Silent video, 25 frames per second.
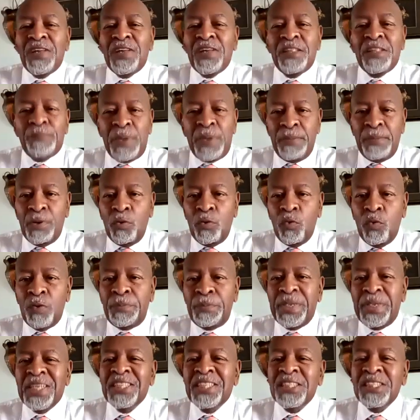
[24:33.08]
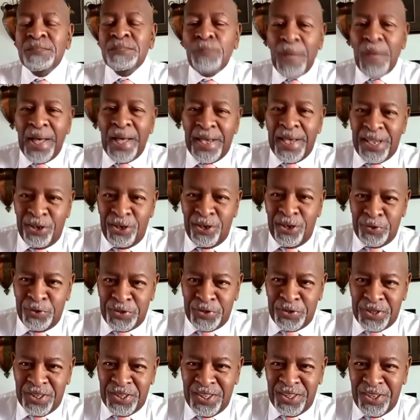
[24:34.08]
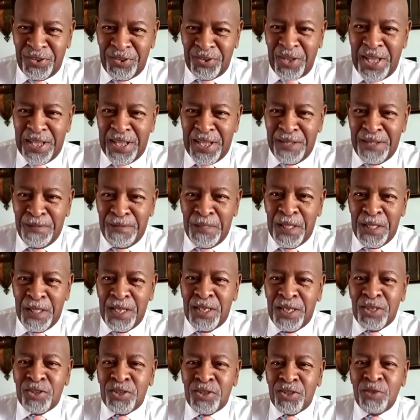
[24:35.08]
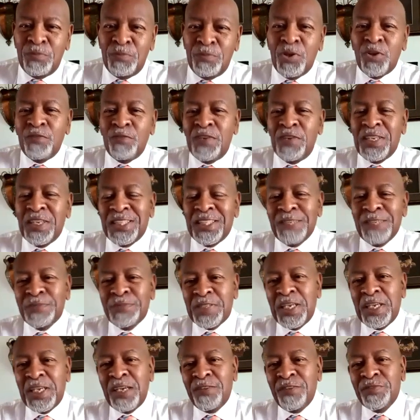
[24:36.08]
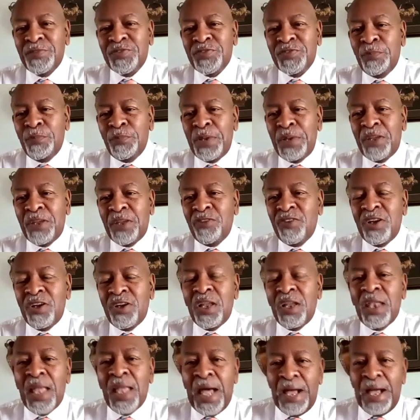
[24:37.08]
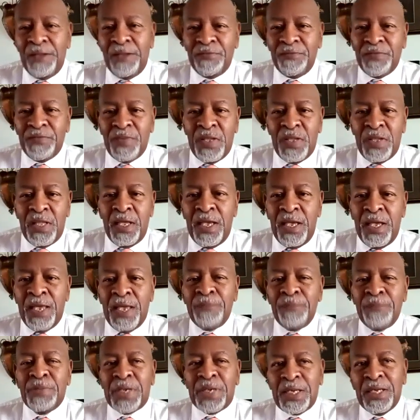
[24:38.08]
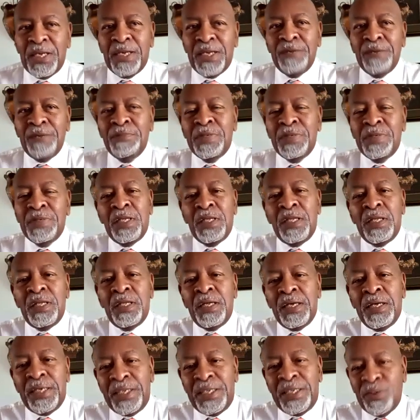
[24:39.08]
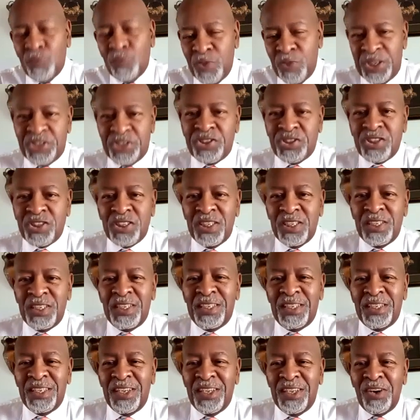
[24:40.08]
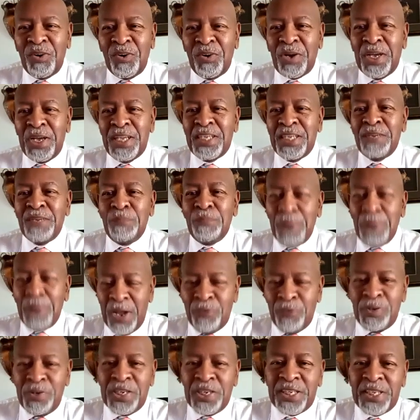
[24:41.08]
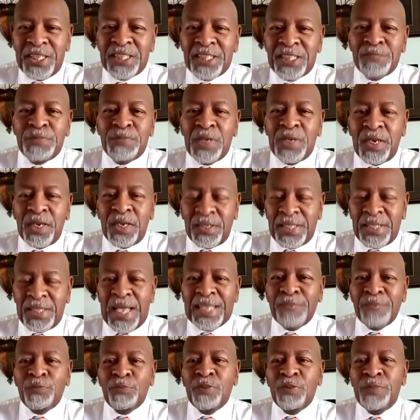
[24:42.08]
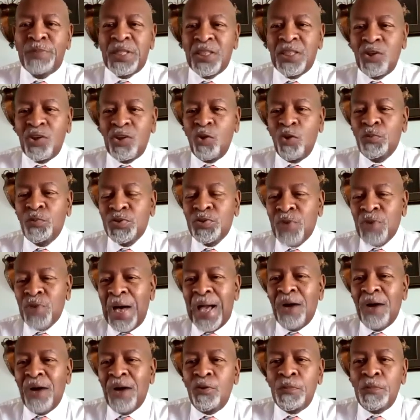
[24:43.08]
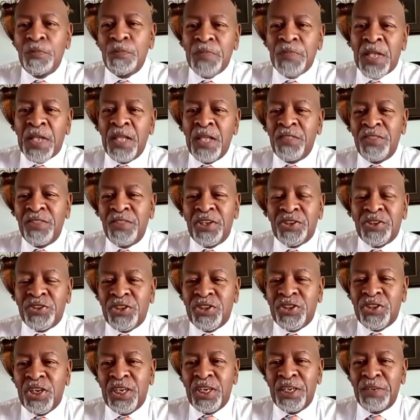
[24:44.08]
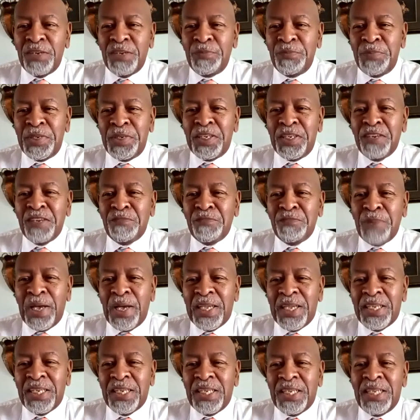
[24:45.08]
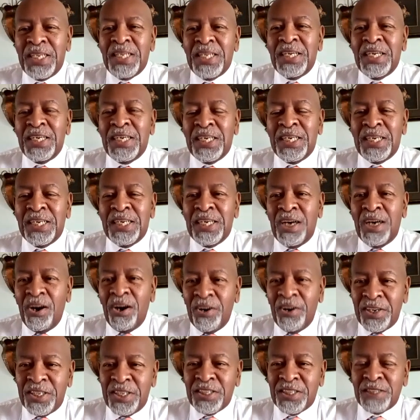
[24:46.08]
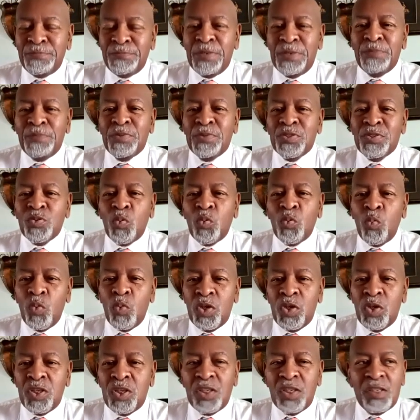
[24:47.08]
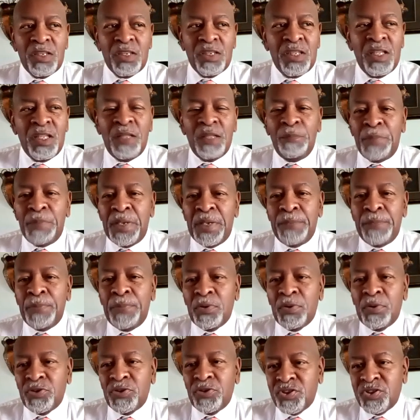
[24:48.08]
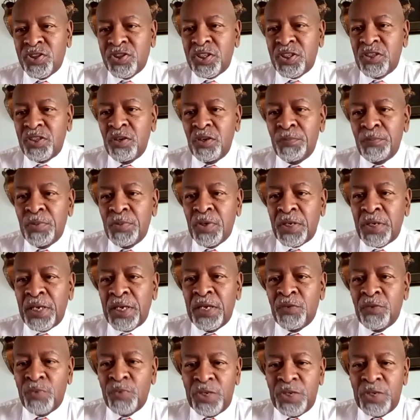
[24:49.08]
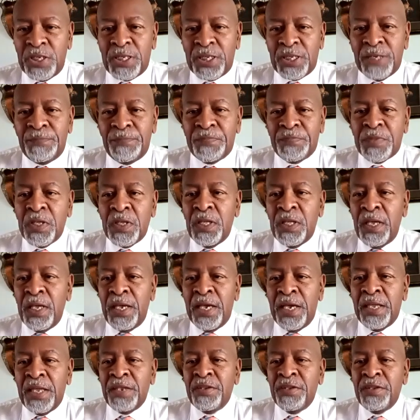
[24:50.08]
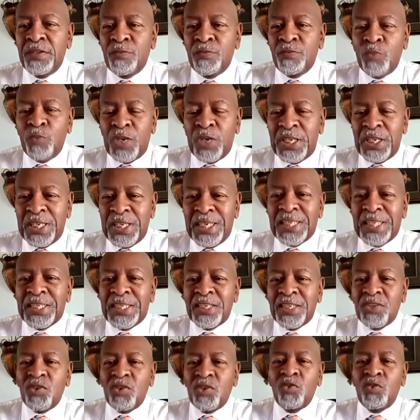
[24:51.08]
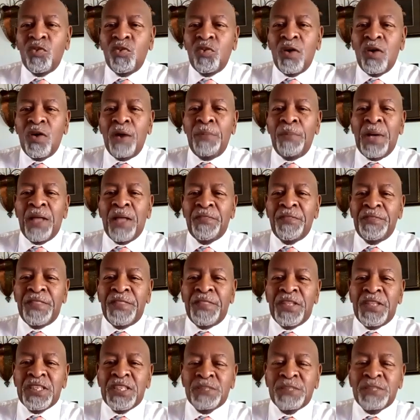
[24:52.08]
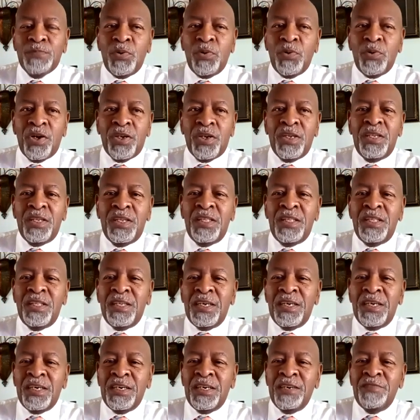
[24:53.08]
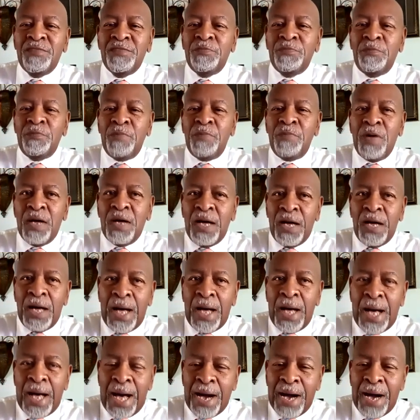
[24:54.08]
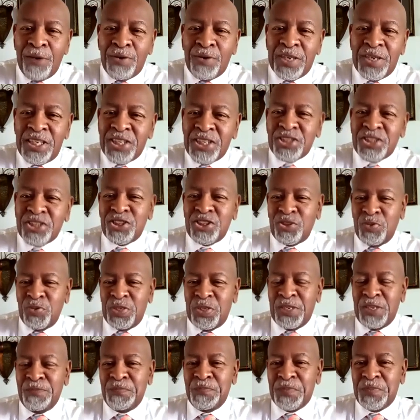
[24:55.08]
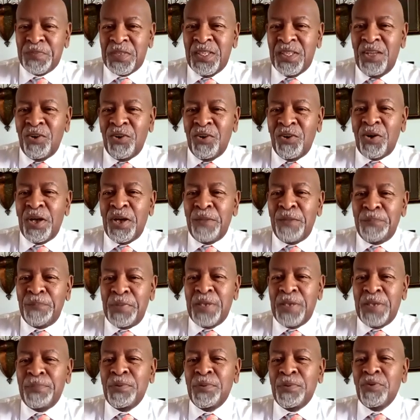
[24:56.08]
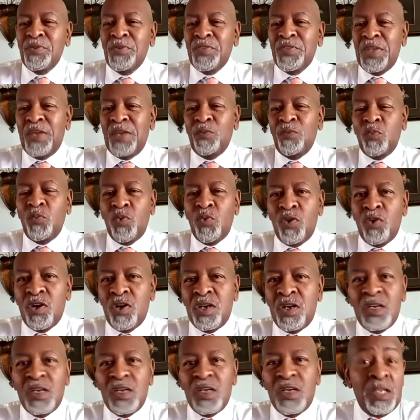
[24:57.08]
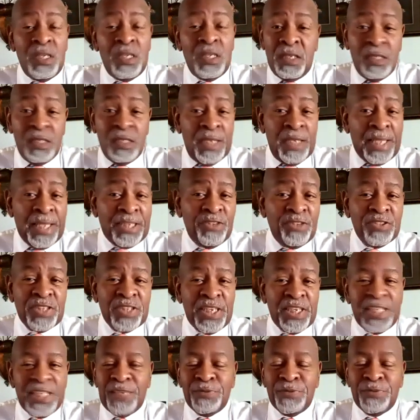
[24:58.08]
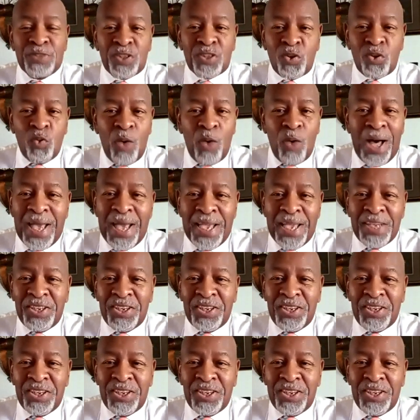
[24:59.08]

people would be inspired, okay, to motivate themselves to better their life and become enriched, okay, by reading his book. That would be the hope. So I hope that many of my audience members will be purchasing your book and reading it. And we need to know about this part of our history, okay, people that were like you said, he was a quiet,